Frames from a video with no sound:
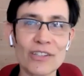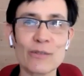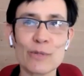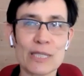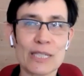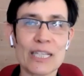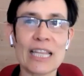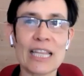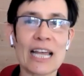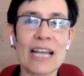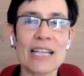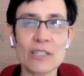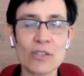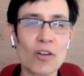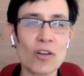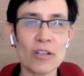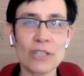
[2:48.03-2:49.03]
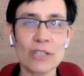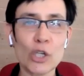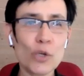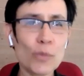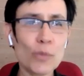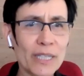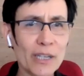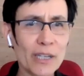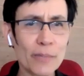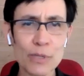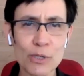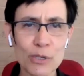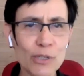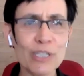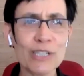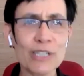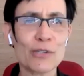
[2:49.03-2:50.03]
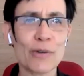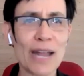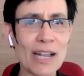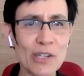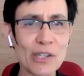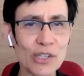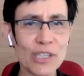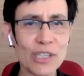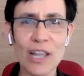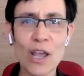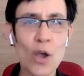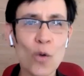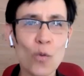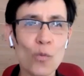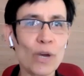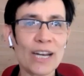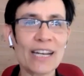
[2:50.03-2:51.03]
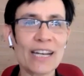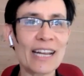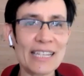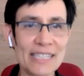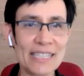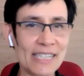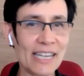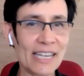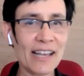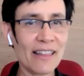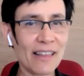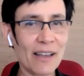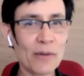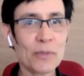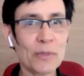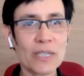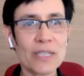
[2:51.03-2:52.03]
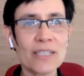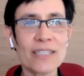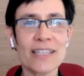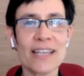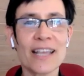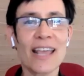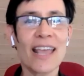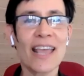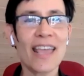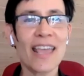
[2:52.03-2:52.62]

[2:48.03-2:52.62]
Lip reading: and there was a class called Human Computer Interaction. What an idea that was.